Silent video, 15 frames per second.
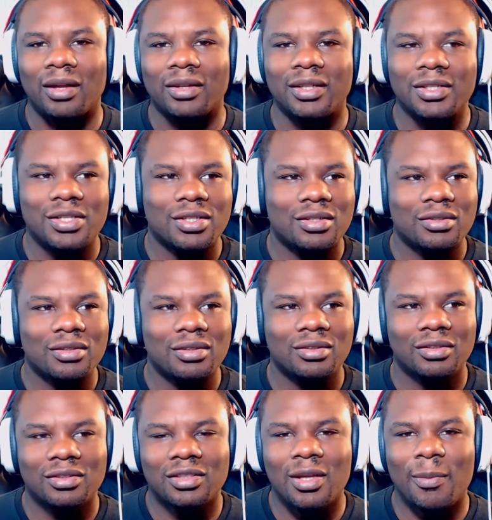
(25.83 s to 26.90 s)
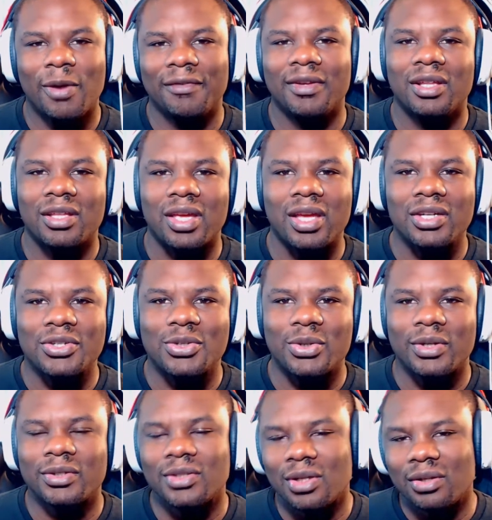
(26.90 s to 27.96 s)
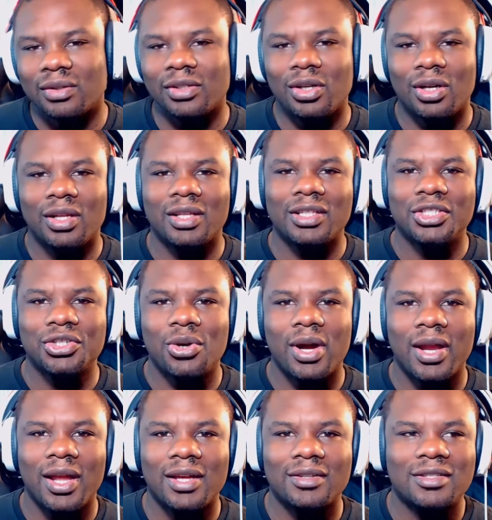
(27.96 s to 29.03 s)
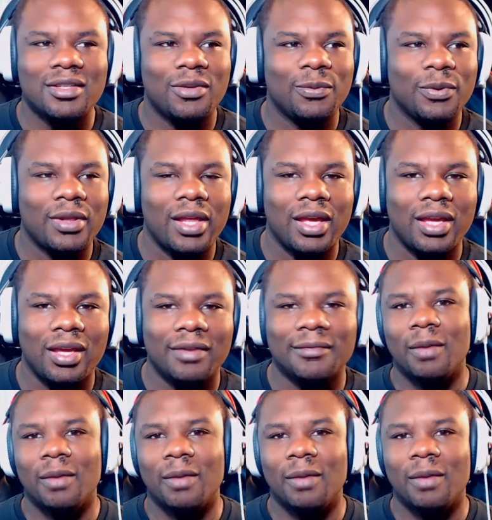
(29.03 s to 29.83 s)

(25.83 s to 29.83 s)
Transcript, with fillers: It just some of it look interesting, so you know let's try it out, see if we like it.